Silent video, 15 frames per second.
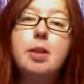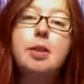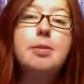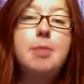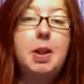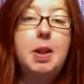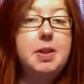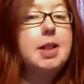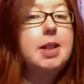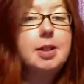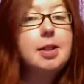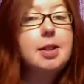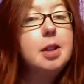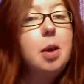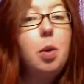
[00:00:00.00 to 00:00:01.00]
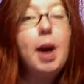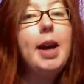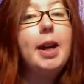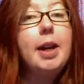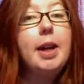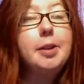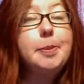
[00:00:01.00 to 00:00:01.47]
Nelski's in
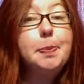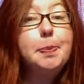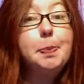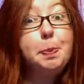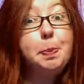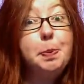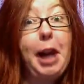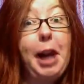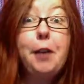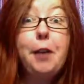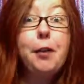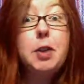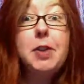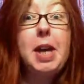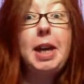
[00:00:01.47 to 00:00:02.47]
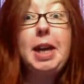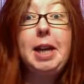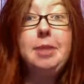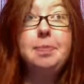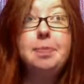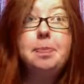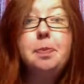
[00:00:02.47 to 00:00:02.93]
Hawaii. Hate her for a
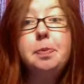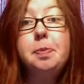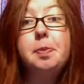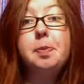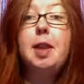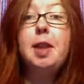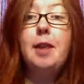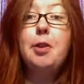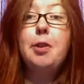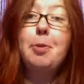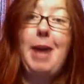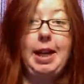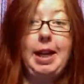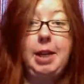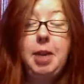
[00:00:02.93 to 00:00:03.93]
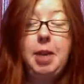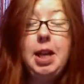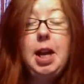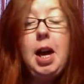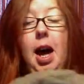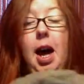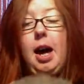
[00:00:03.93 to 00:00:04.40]
second, then love her back.
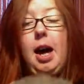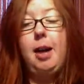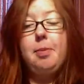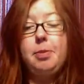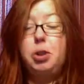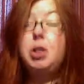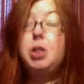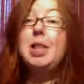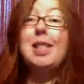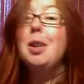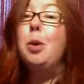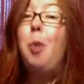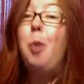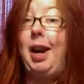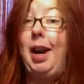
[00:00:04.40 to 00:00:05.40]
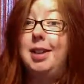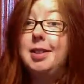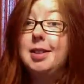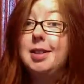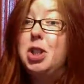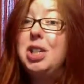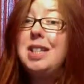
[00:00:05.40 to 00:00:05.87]
She's in Hawaii,
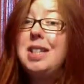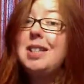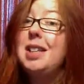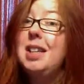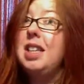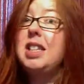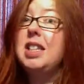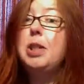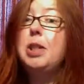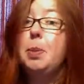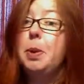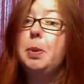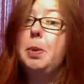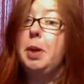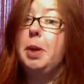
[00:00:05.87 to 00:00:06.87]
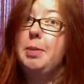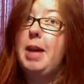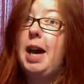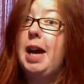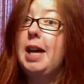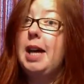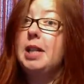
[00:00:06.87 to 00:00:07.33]
so she doesn't need a super warm
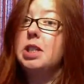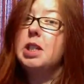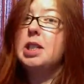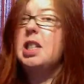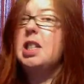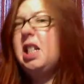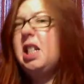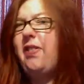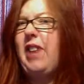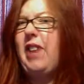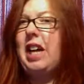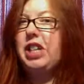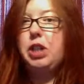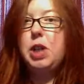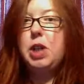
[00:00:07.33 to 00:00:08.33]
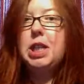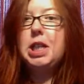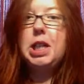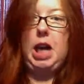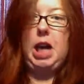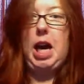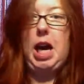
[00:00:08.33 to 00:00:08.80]
hat. She just needs a flashy,
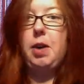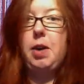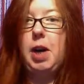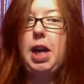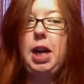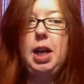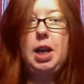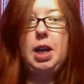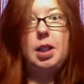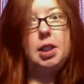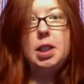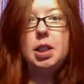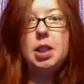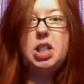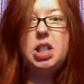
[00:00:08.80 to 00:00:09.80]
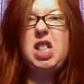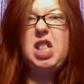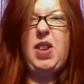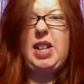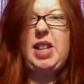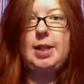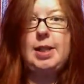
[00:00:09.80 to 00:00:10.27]
trendy hat, right? Because she's
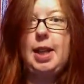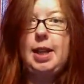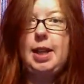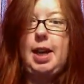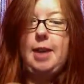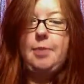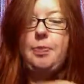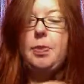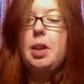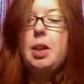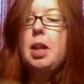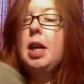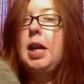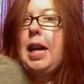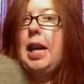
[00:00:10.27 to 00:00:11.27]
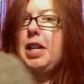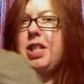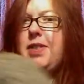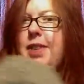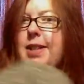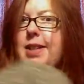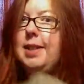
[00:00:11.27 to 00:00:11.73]
fancy like that. And
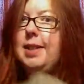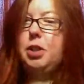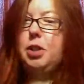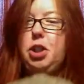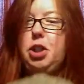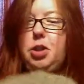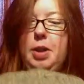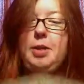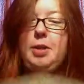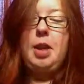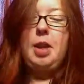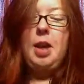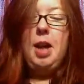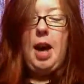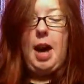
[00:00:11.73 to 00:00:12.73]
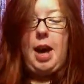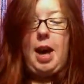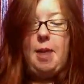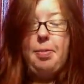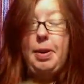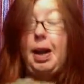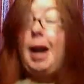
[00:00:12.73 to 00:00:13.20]
she's fancy little children.
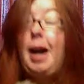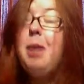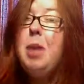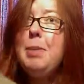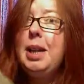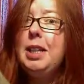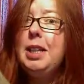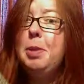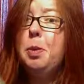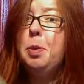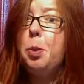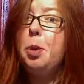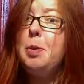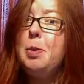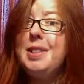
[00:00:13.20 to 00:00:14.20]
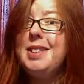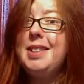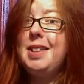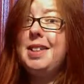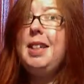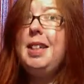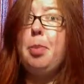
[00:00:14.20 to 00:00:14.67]
But I wanted mine to be warm and
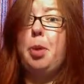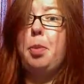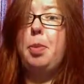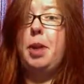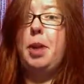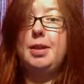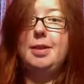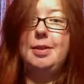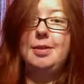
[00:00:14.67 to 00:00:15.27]
ski appropriate,